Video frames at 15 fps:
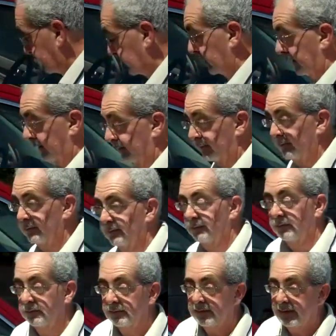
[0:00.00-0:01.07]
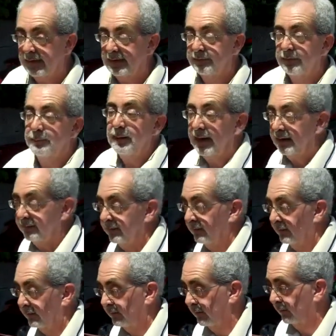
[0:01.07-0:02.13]
avoidance. Good to have the passive
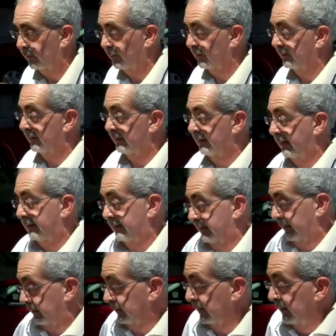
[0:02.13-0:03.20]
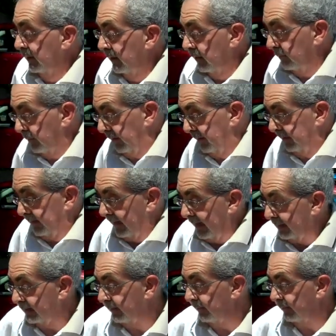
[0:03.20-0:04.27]
systems to protect you, but the
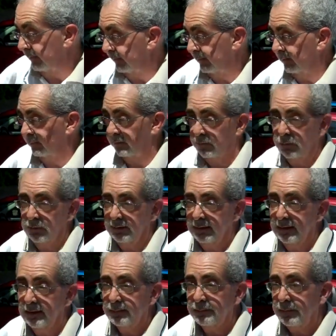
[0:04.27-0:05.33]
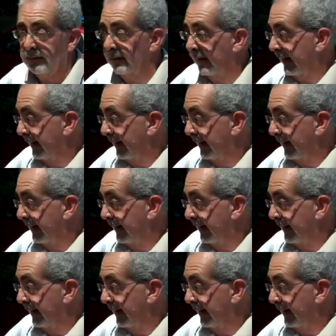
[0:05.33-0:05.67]
active systems are going to help in